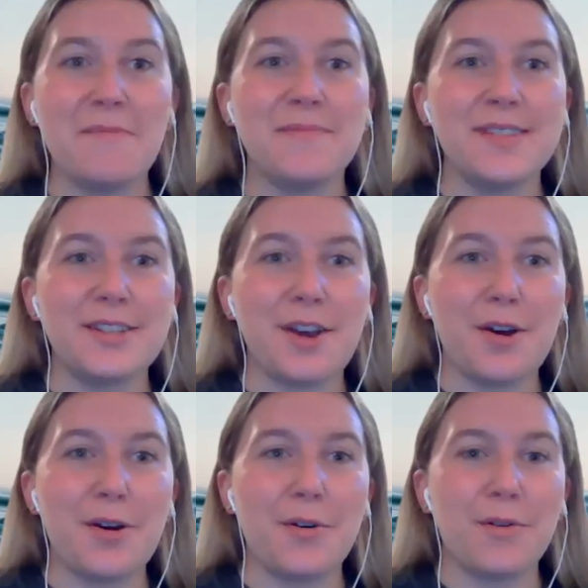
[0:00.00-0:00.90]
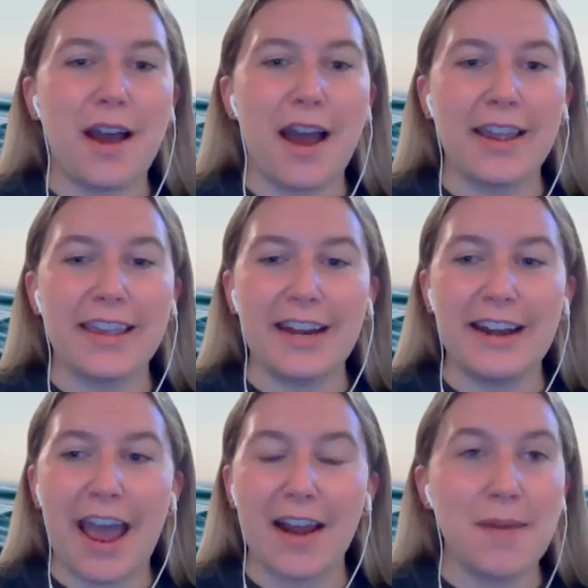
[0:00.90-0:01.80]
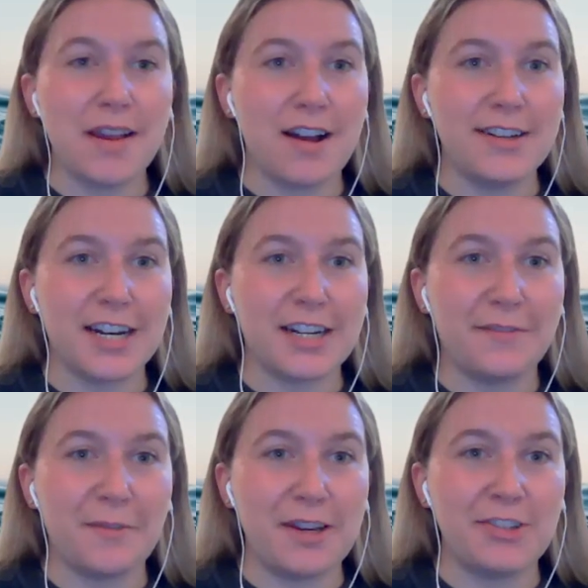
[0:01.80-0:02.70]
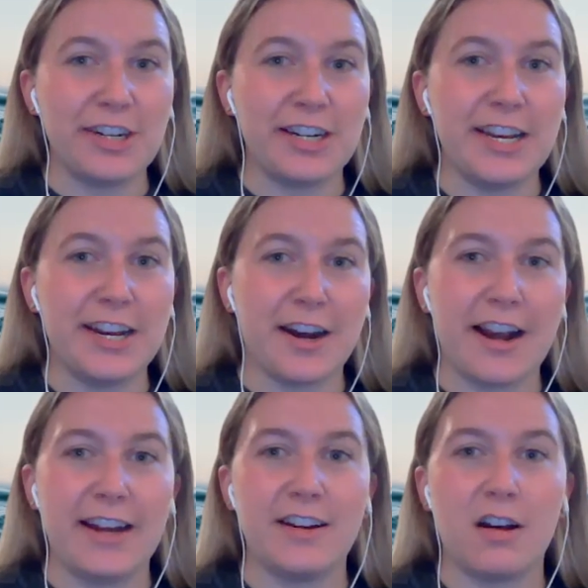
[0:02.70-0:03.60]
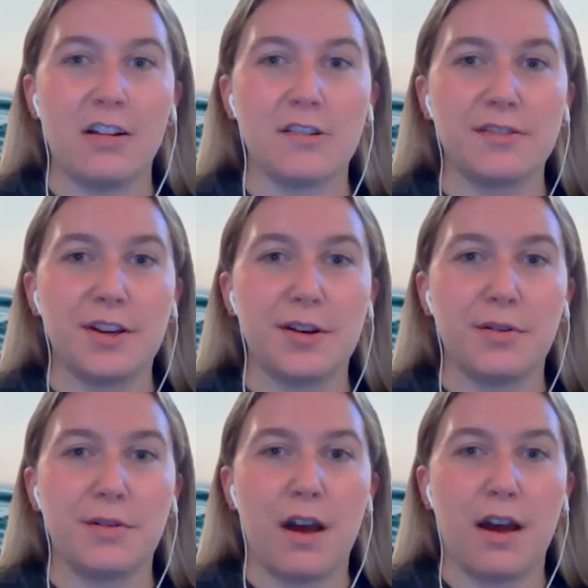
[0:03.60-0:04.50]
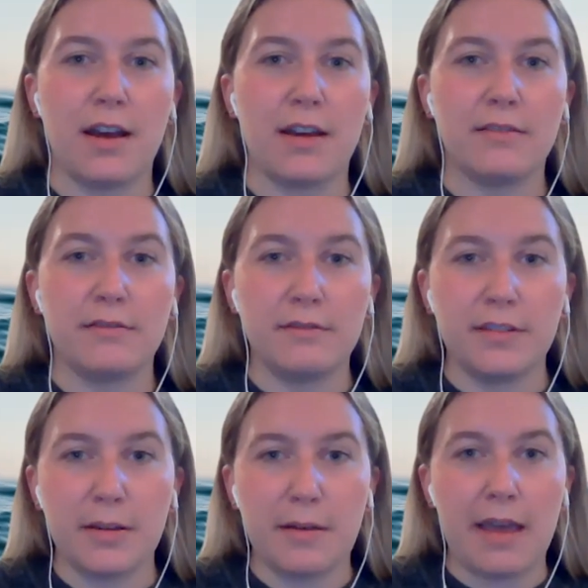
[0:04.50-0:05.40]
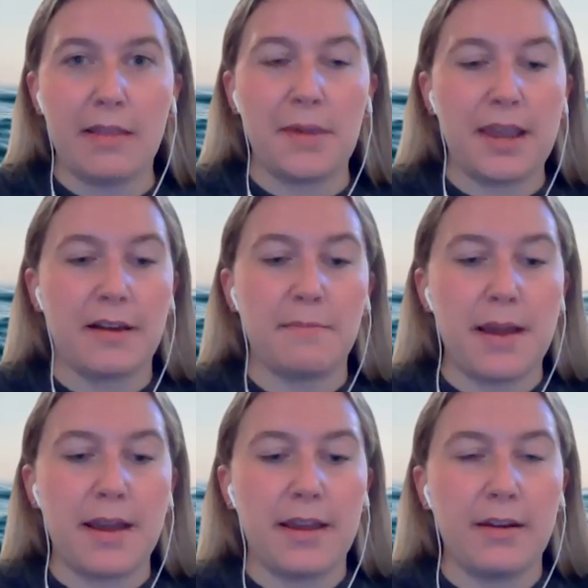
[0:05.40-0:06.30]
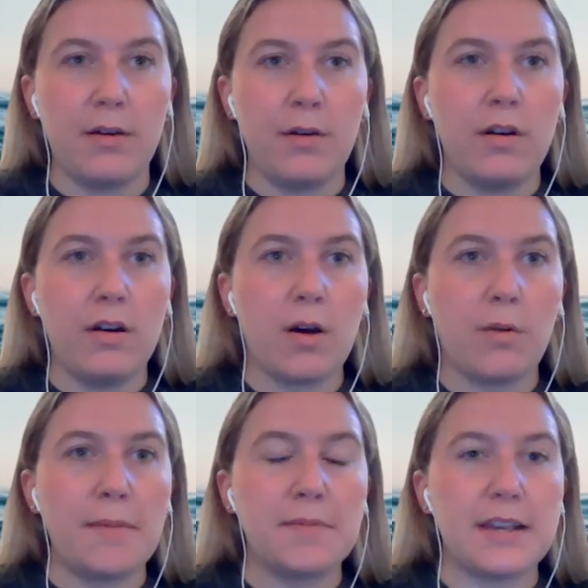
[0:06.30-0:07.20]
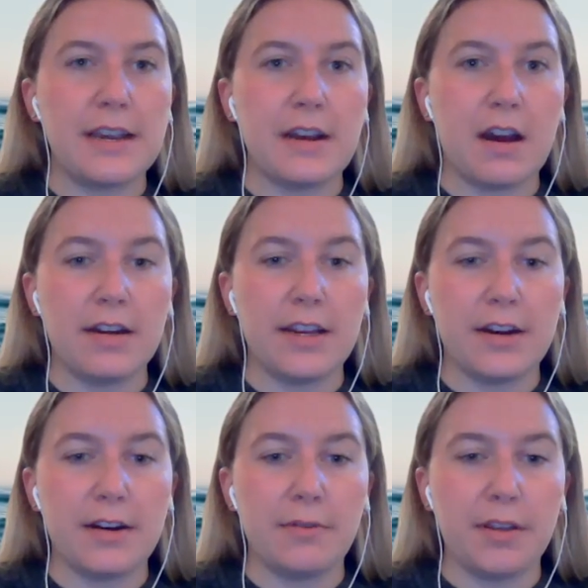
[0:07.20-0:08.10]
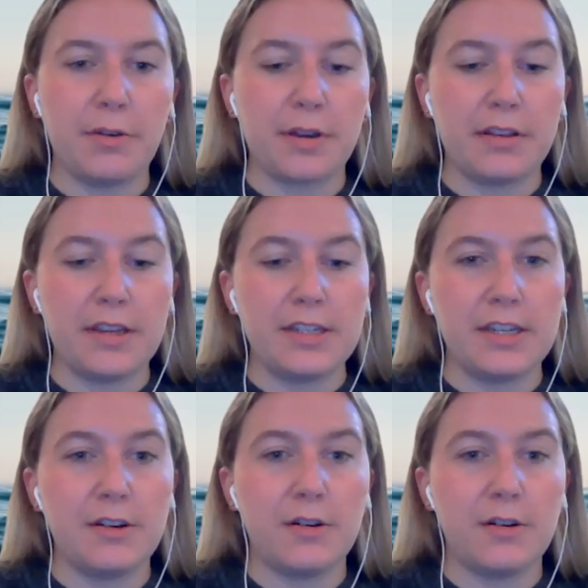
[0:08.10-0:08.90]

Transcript: so I can add my contact information in here, and I'll also let me add our website on here really quickly too.